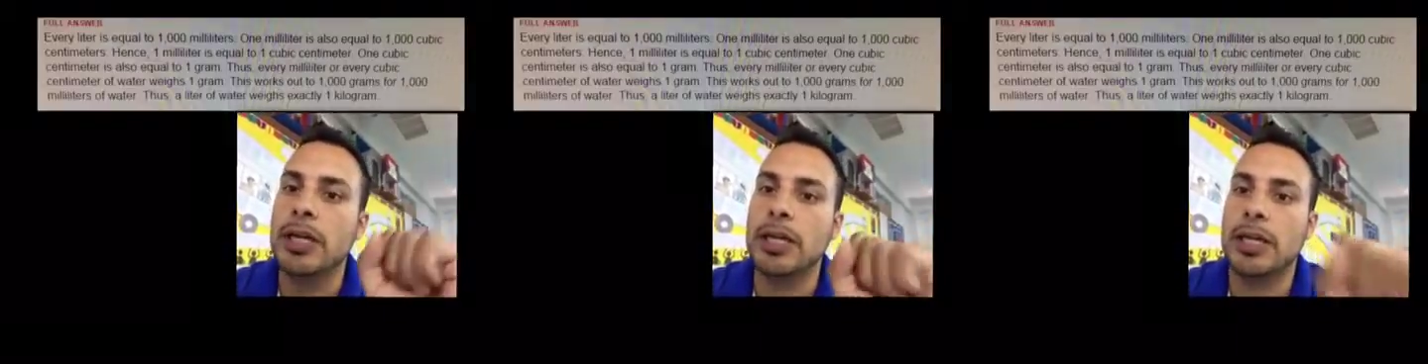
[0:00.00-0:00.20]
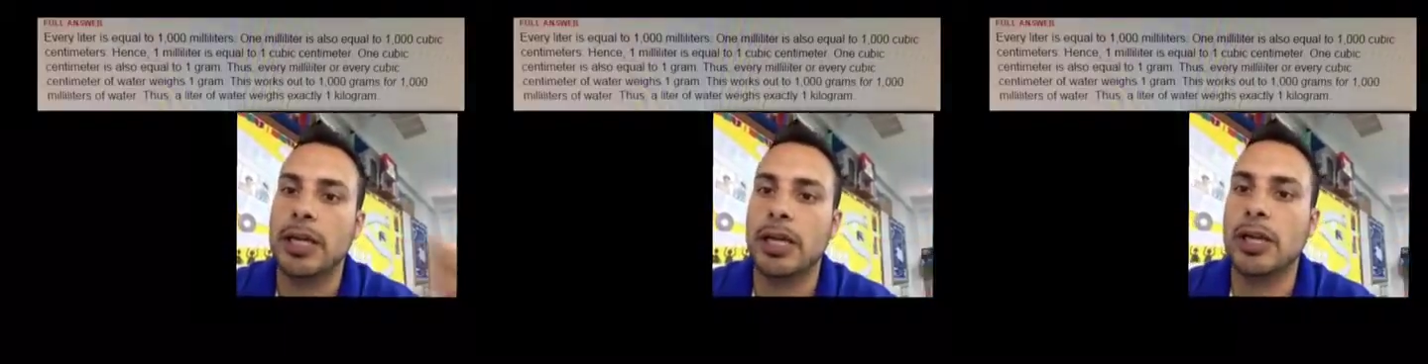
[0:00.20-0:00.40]

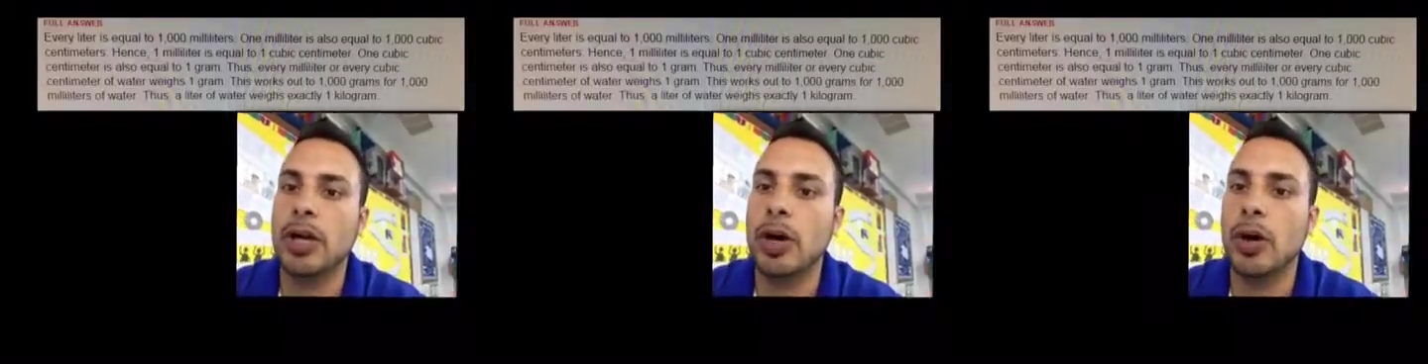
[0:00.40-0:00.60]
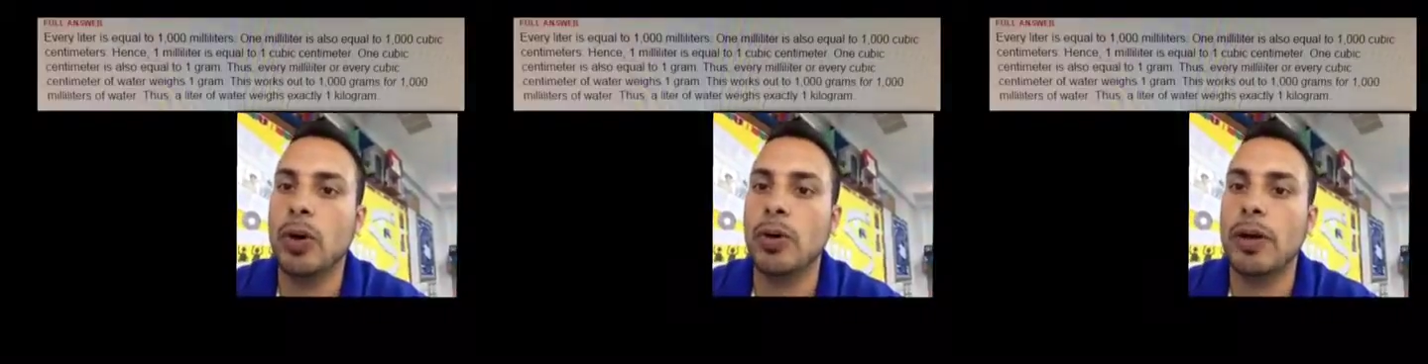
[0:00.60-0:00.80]
can
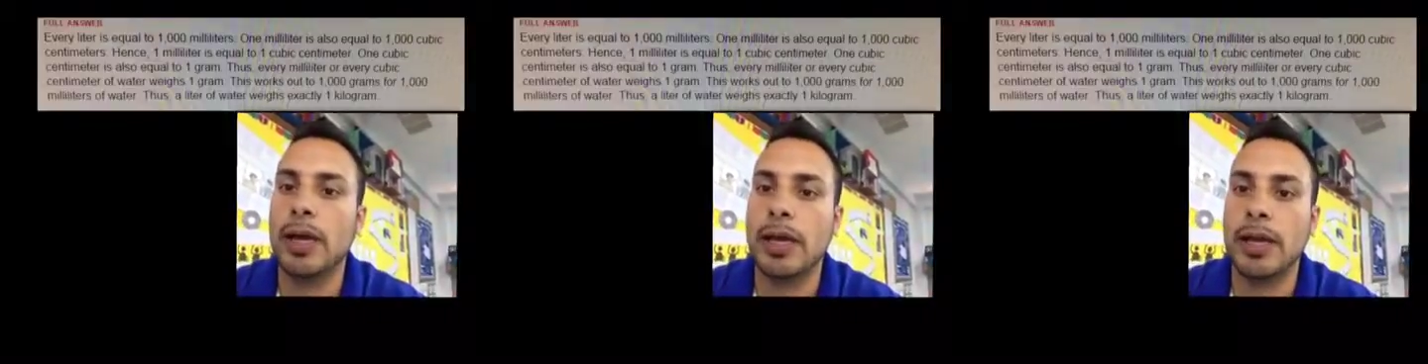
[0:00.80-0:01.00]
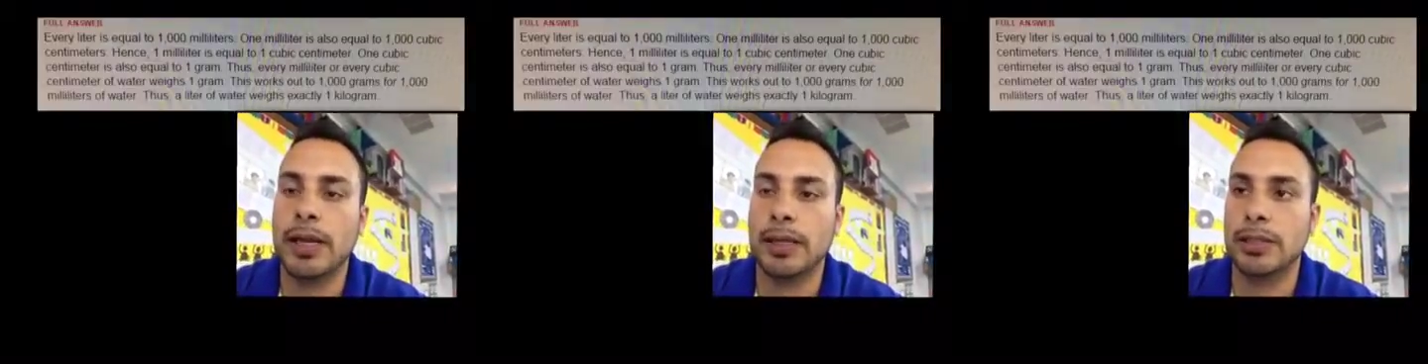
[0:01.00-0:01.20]
go
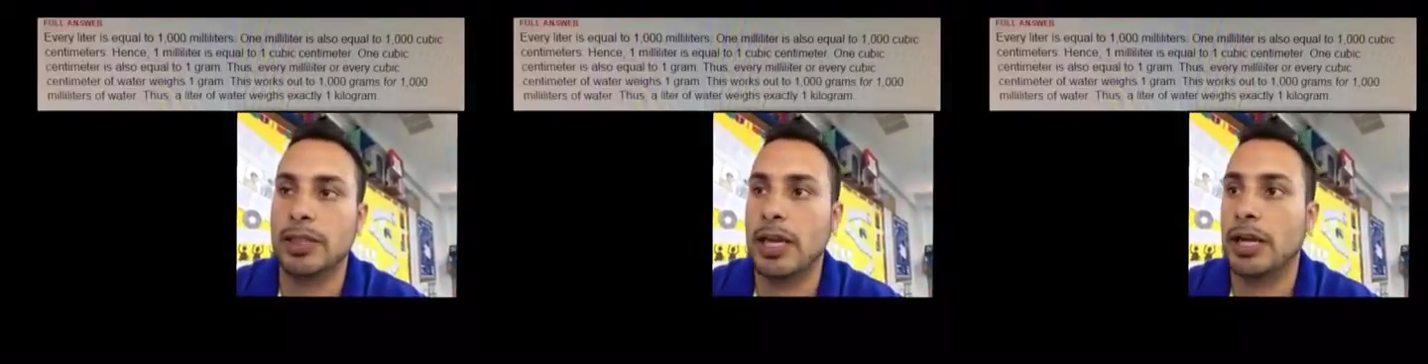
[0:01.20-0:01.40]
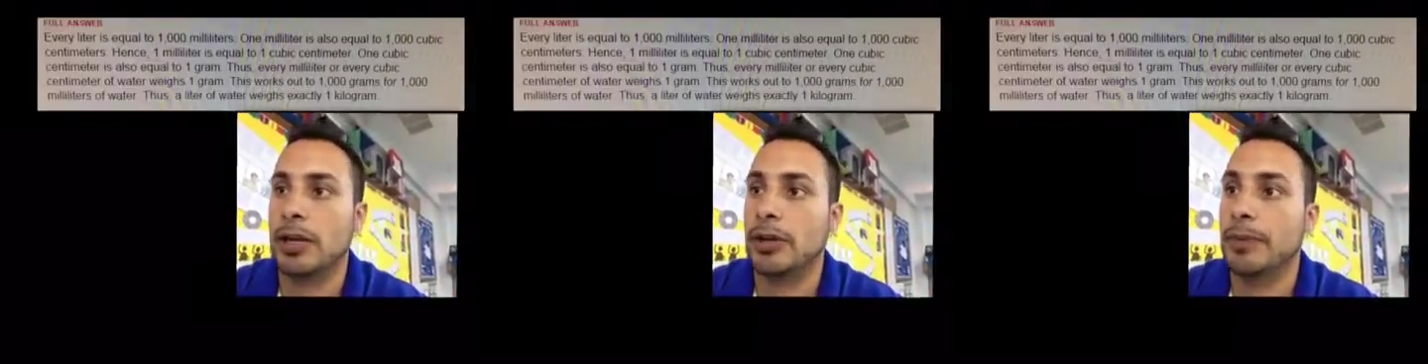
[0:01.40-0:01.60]
in a
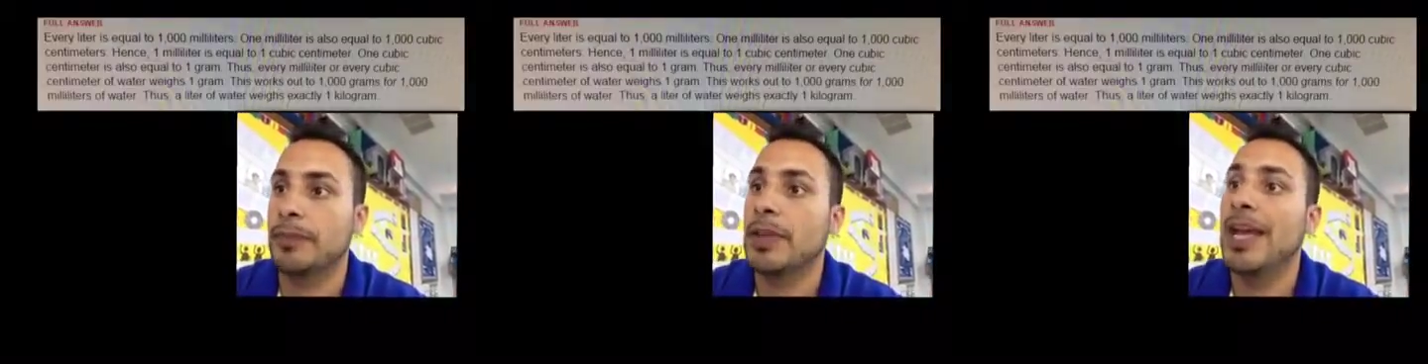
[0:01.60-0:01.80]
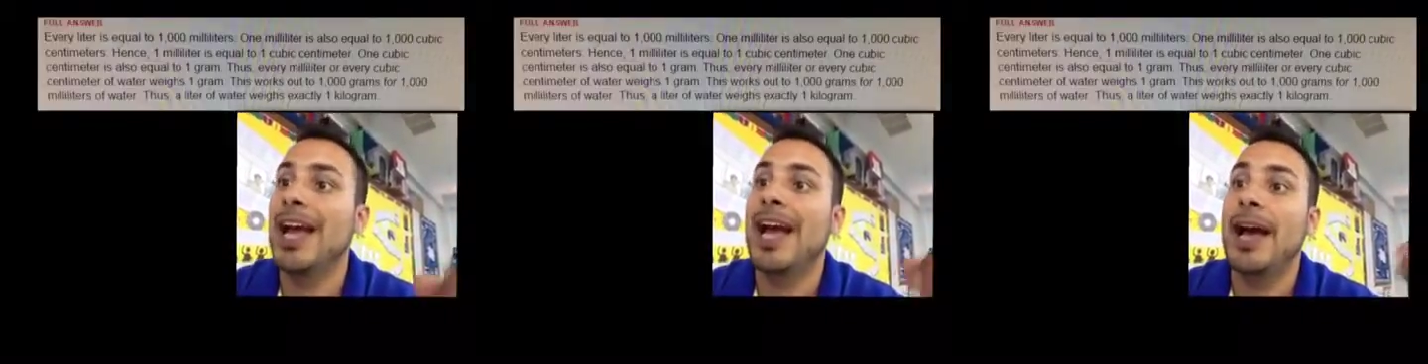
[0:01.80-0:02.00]
container.
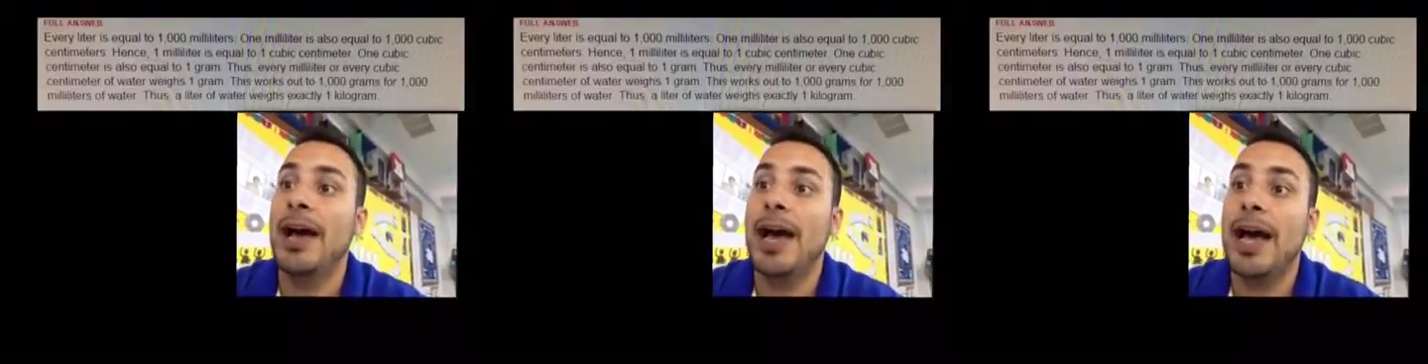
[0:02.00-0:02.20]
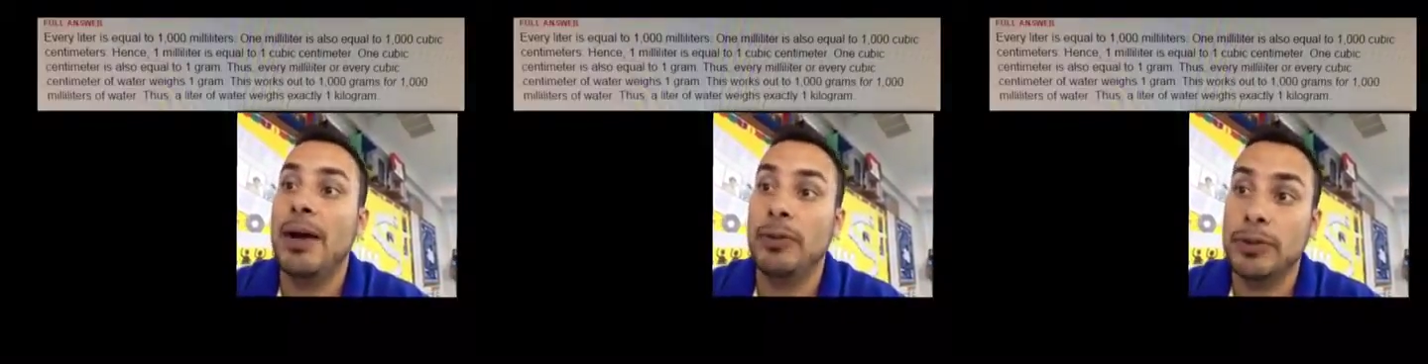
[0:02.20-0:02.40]

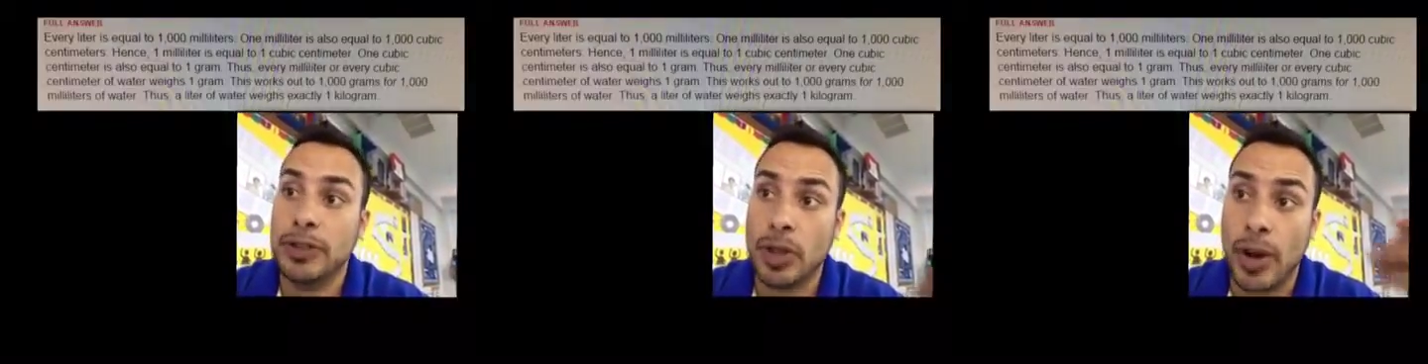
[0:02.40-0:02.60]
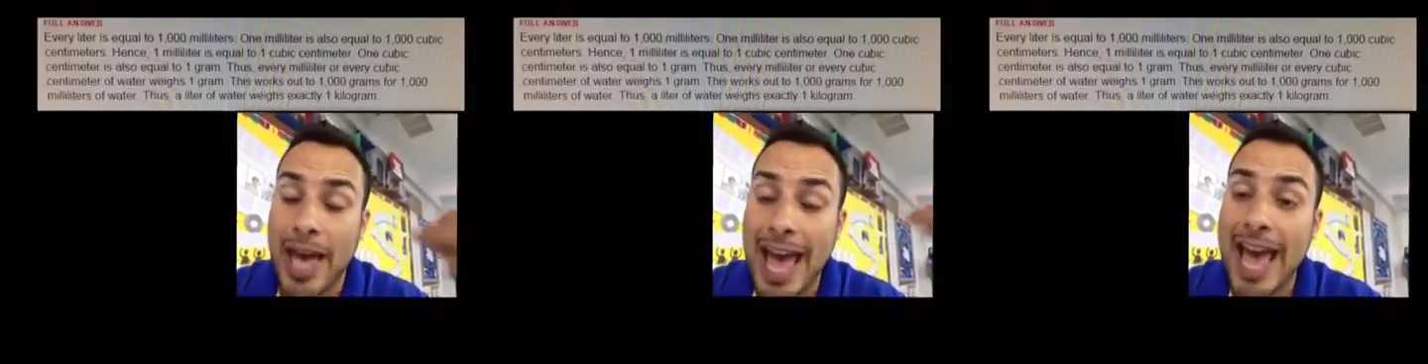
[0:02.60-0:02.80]

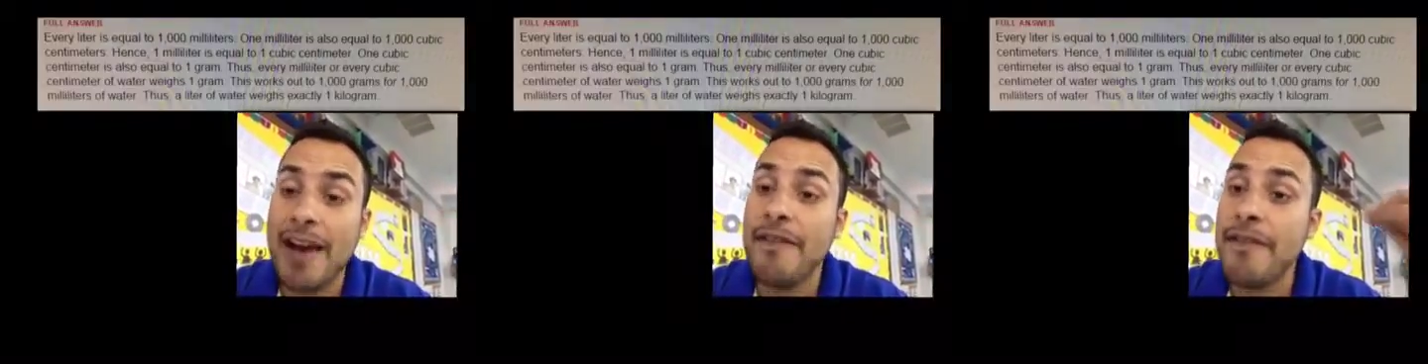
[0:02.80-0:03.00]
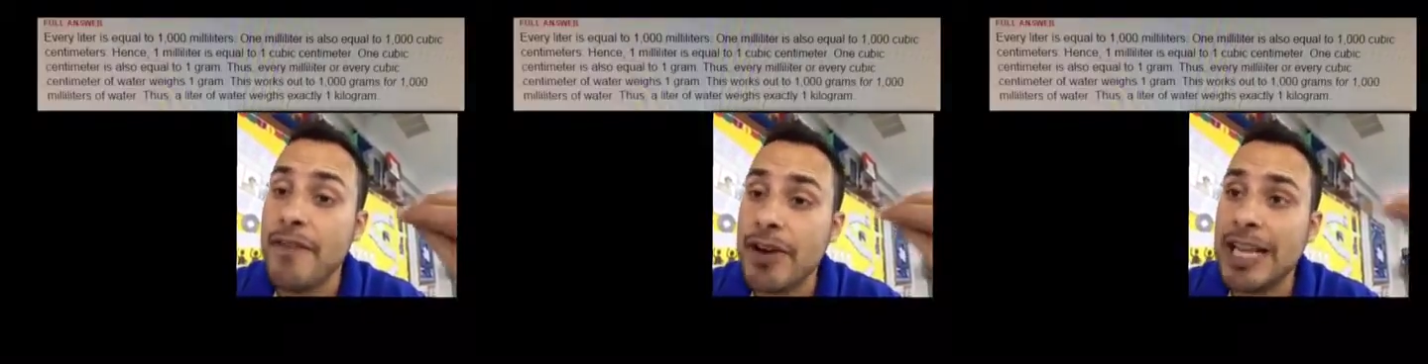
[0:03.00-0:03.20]
So
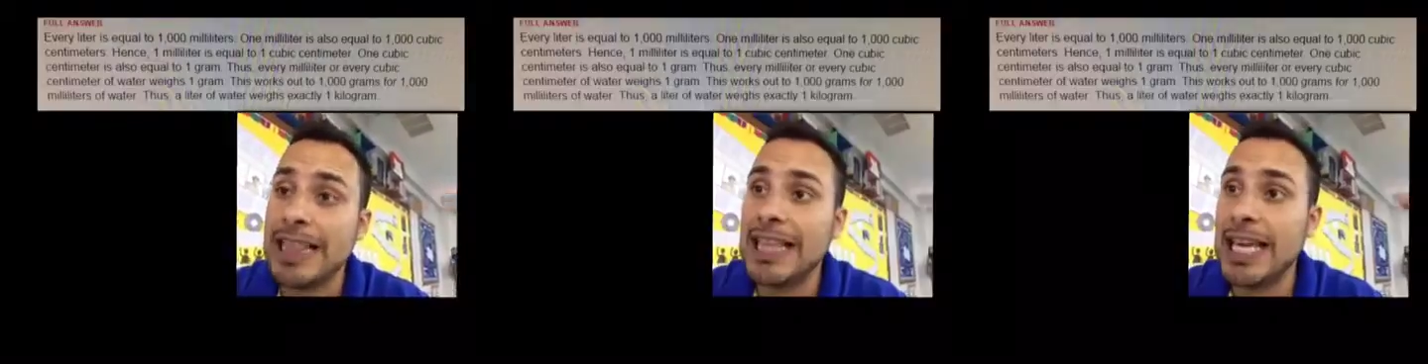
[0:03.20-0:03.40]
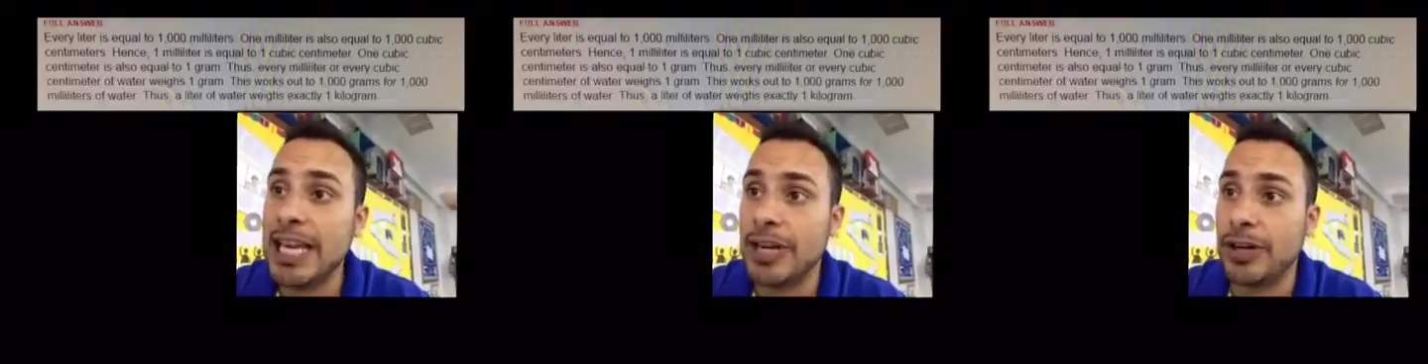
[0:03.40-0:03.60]
every
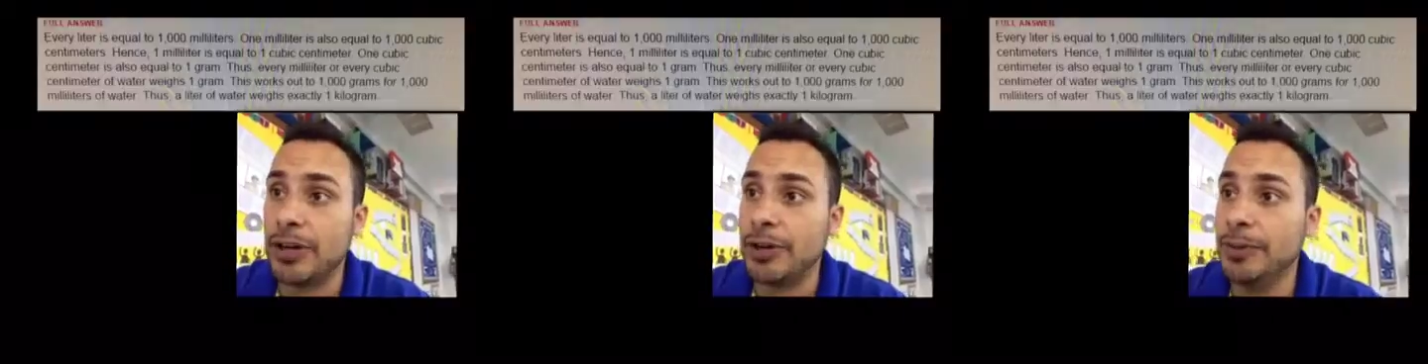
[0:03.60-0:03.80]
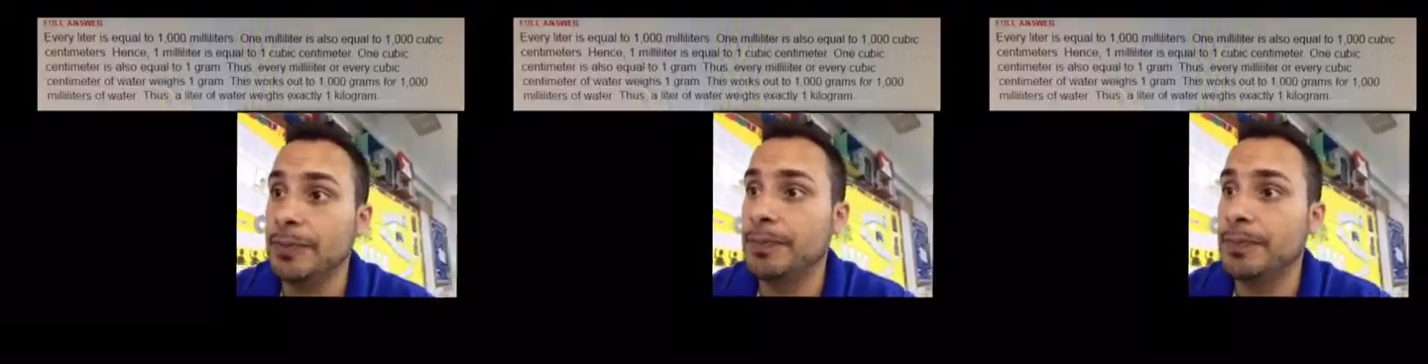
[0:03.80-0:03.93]
liter